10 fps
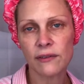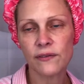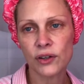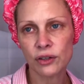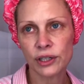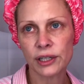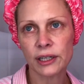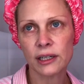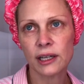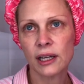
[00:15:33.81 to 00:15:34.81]
Feel
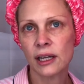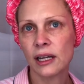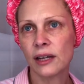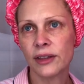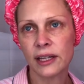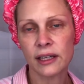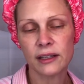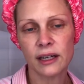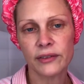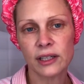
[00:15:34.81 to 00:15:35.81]
good at the
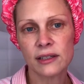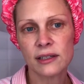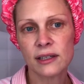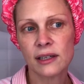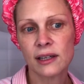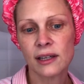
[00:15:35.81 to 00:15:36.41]
end of it.